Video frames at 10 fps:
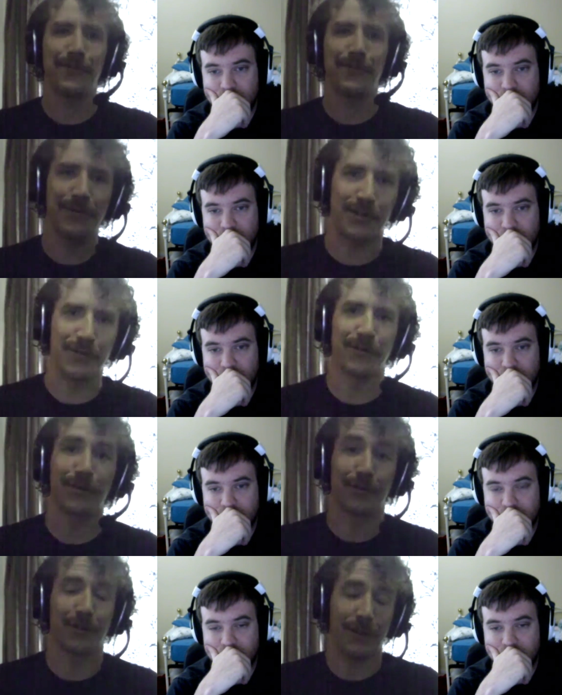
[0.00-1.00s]
Speaker 1: through the
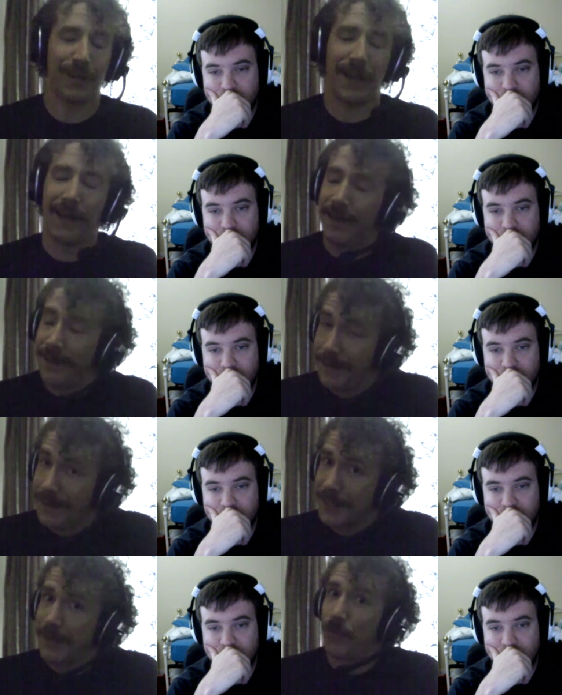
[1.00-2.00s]
torture, because
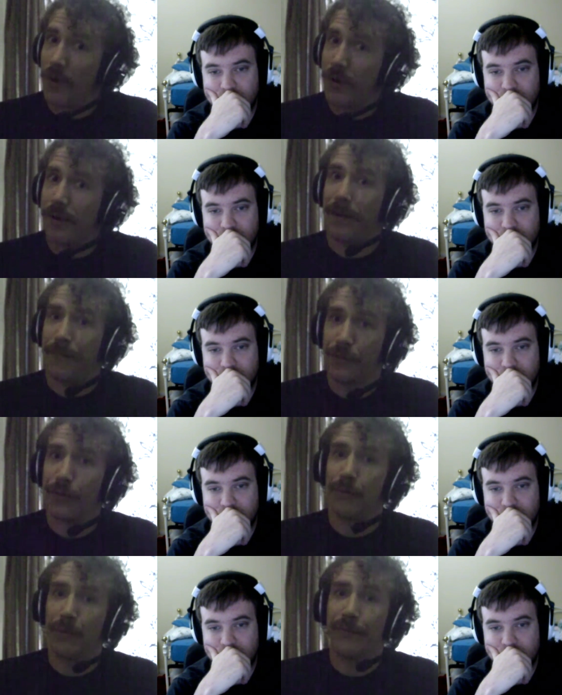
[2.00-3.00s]
unless I'm wrong, if you're
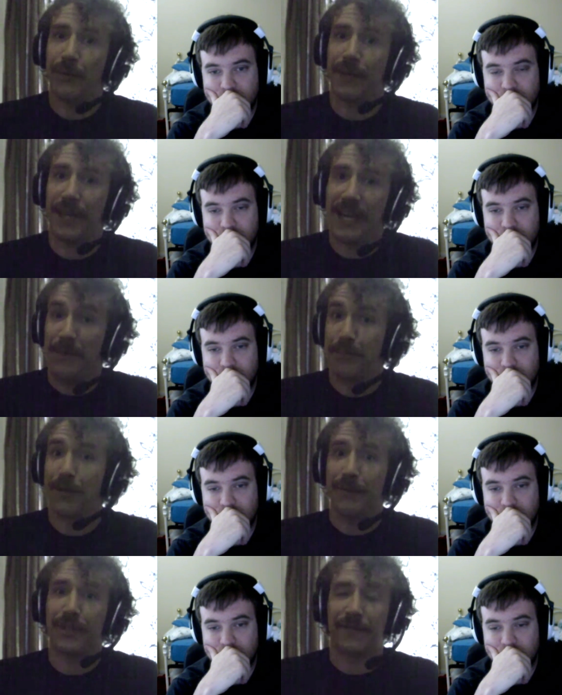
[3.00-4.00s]
going to review a game, you
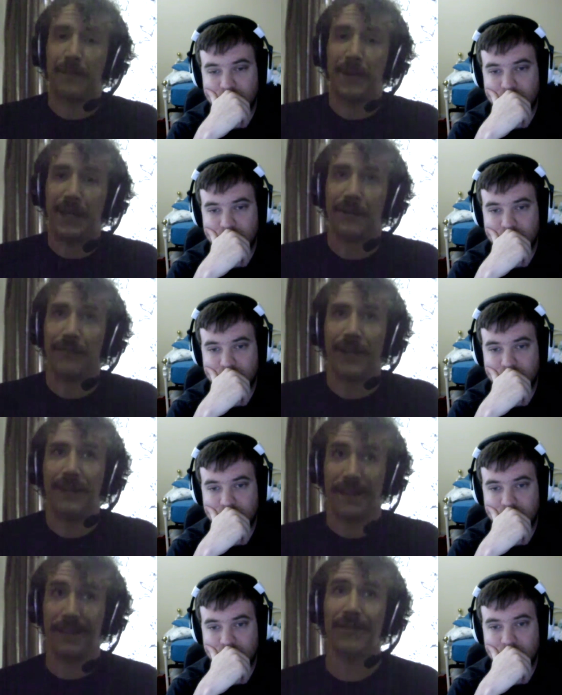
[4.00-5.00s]
pretty much have to beat it,
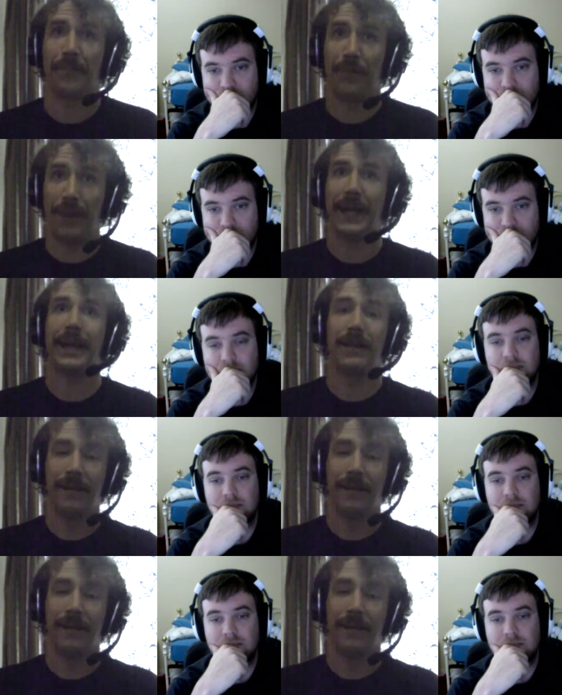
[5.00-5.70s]
right? Like you have to play